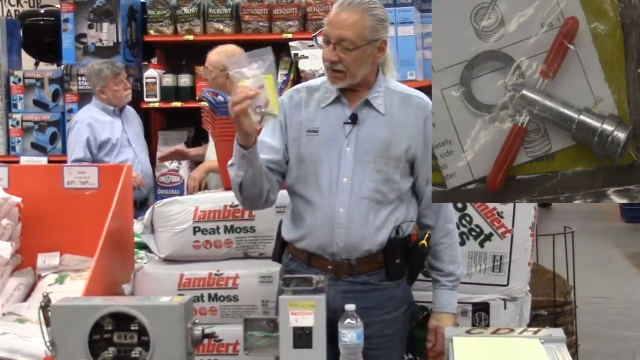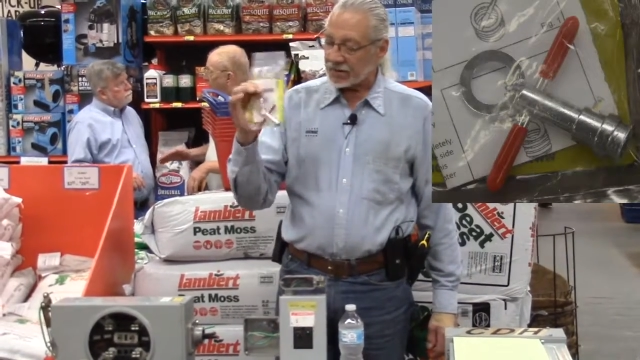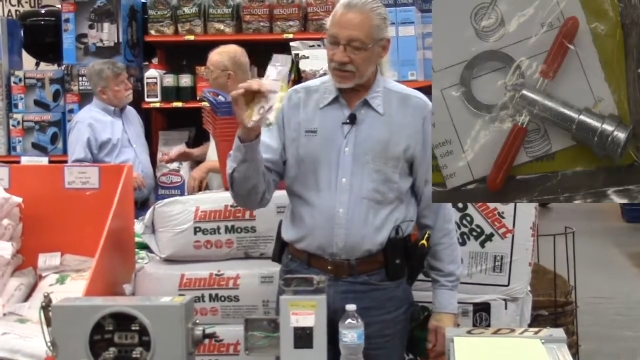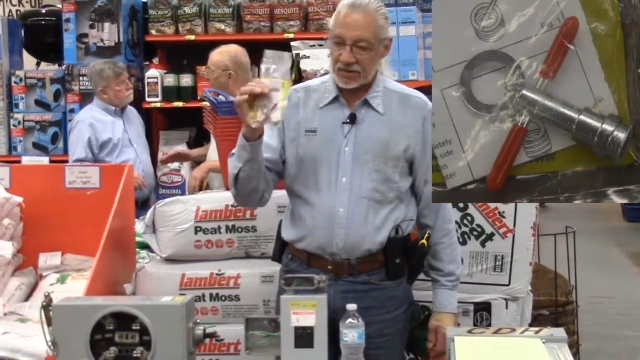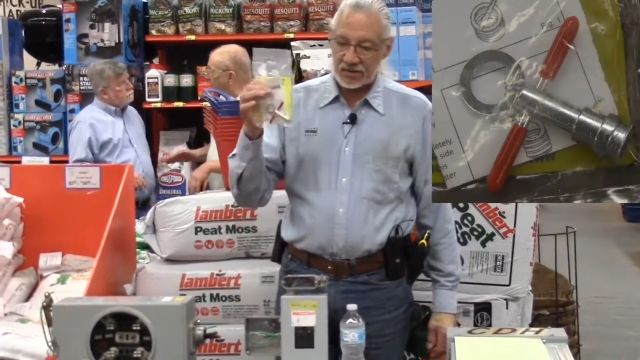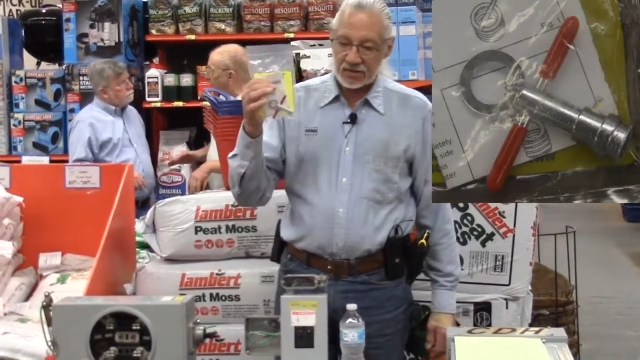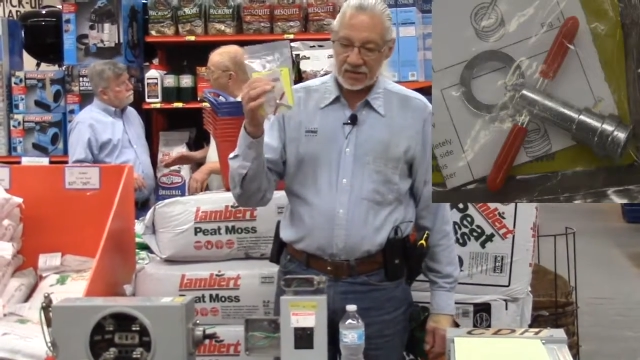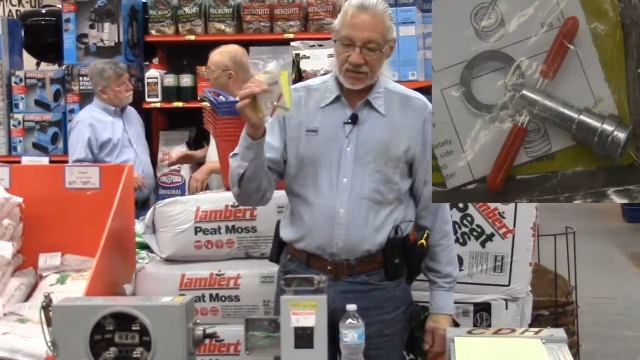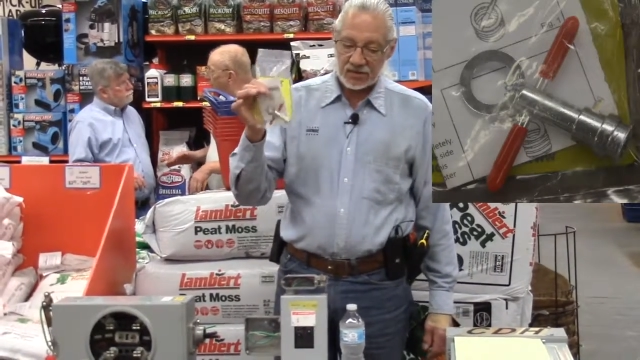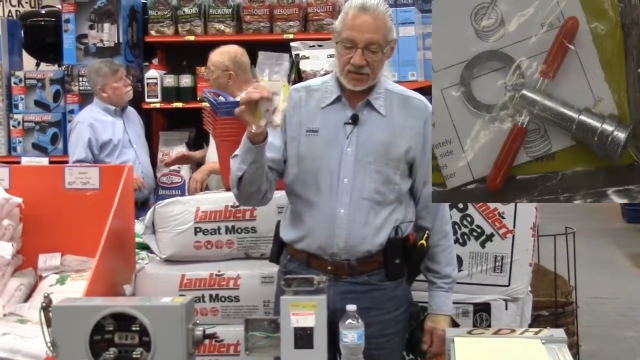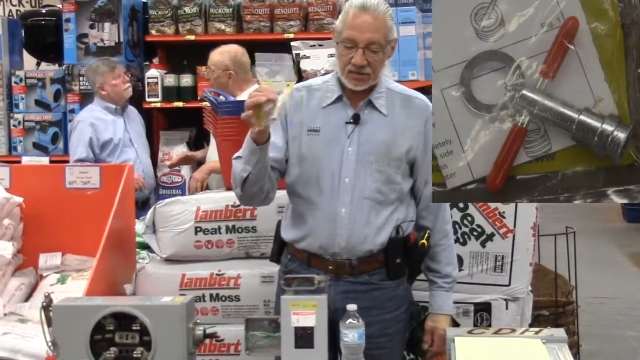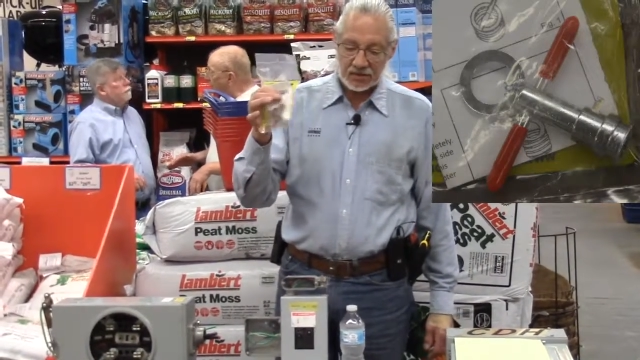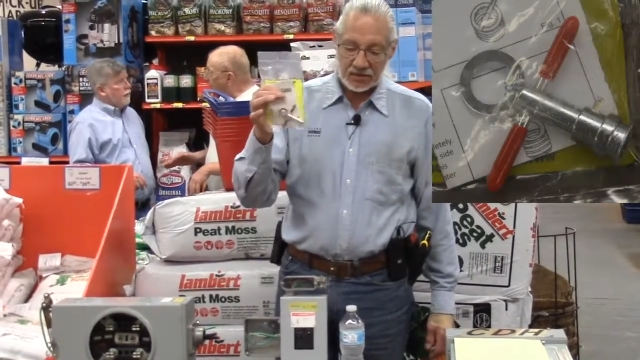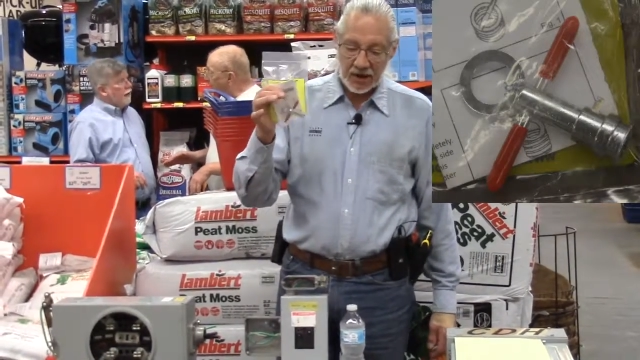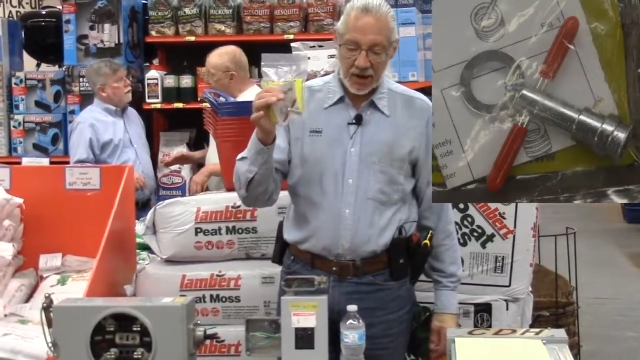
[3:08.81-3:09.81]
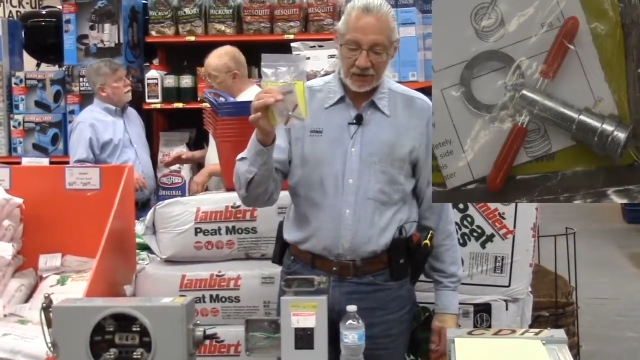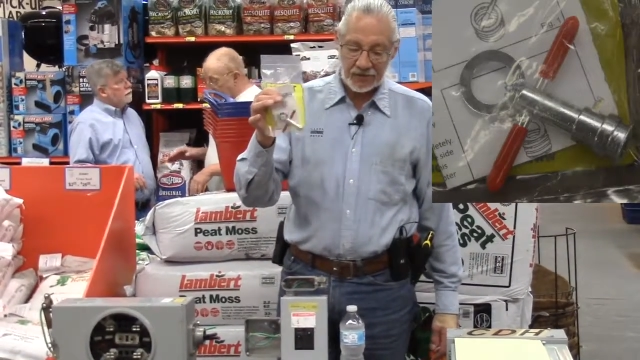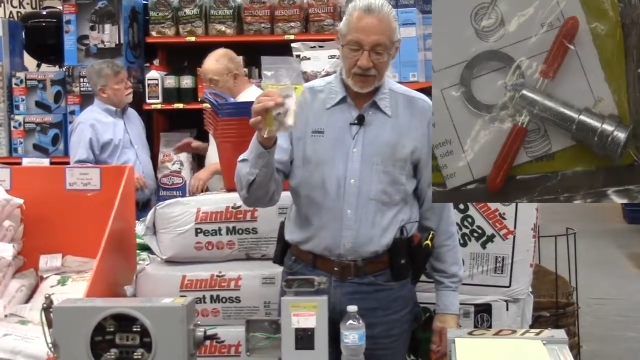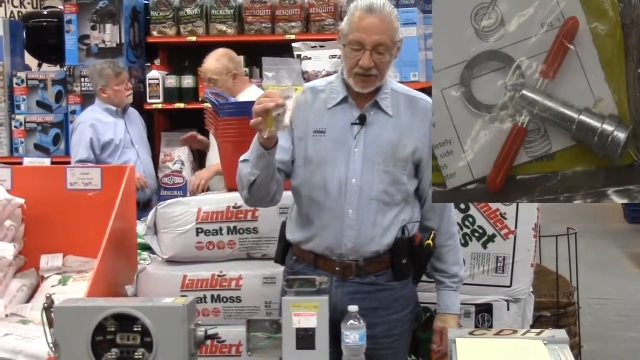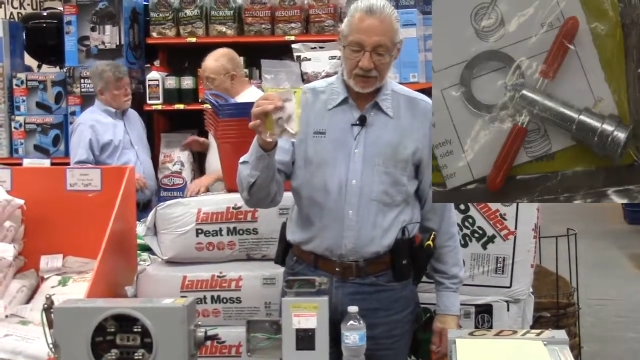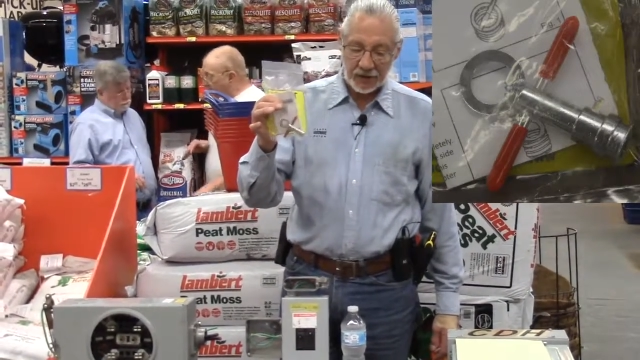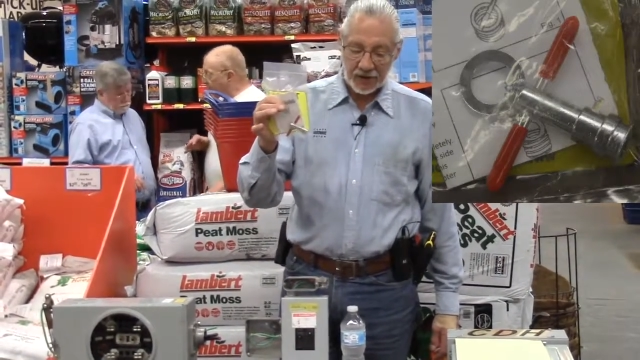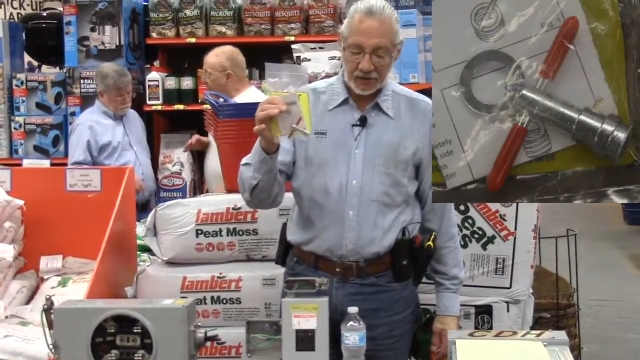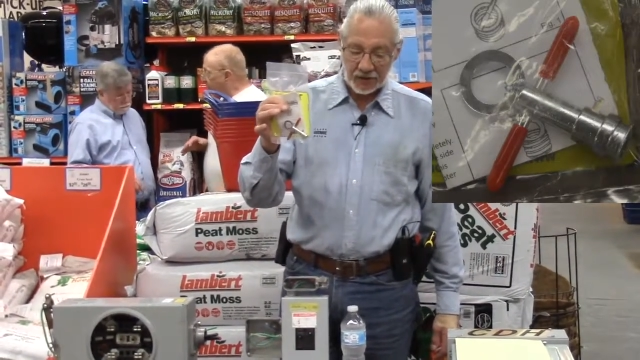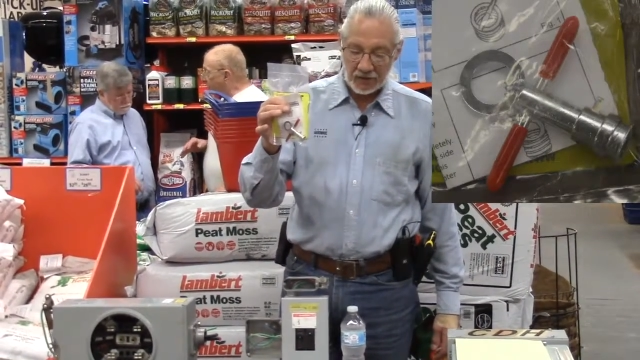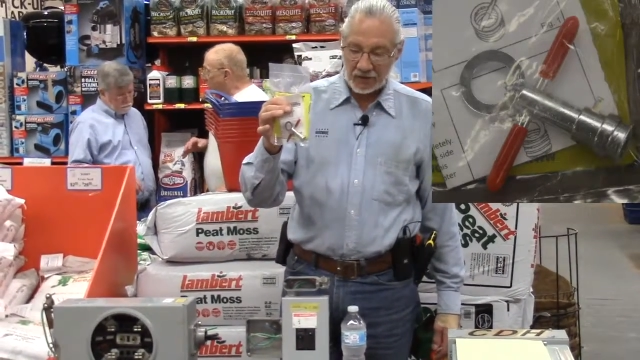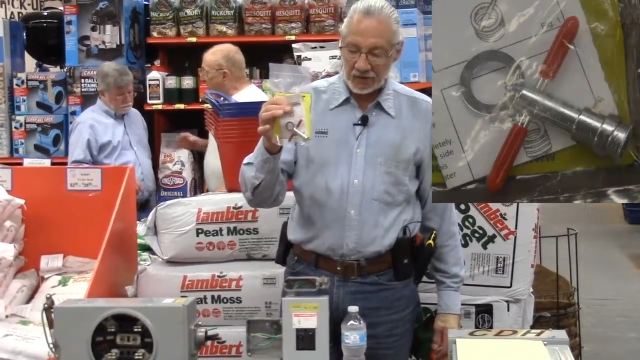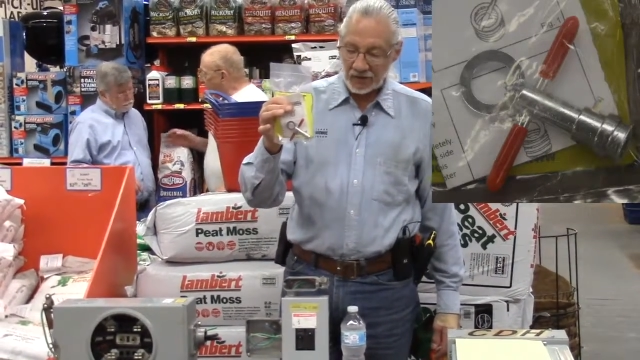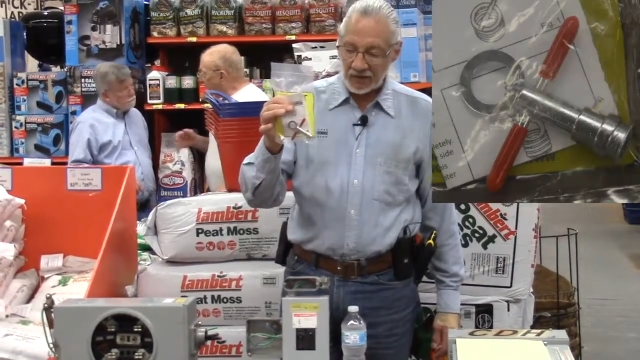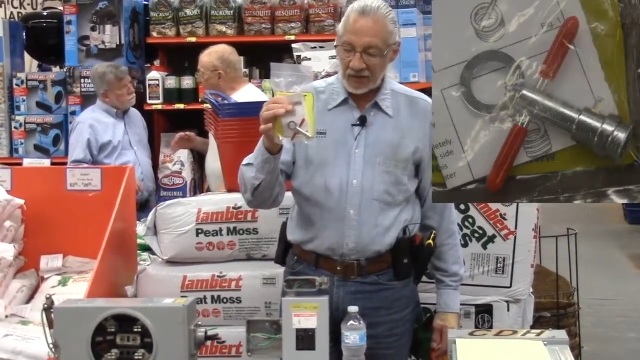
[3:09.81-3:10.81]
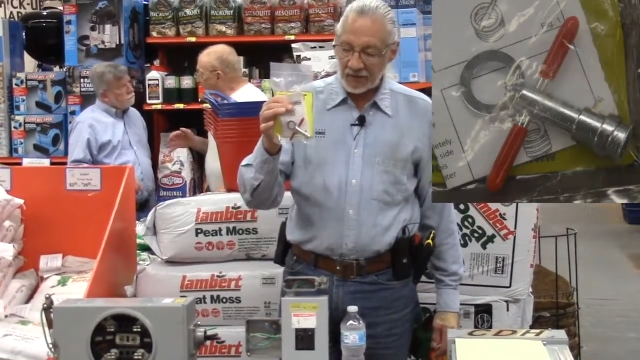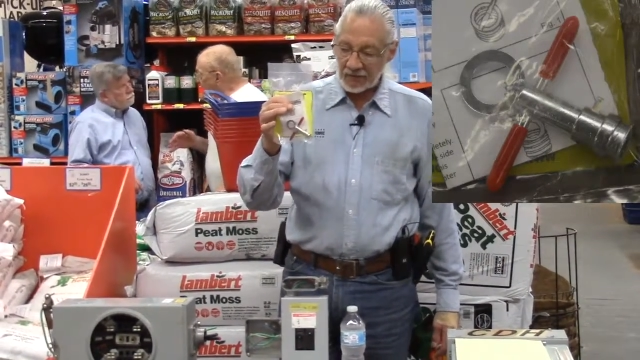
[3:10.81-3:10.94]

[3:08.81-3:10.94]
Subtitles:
it's not cheap either.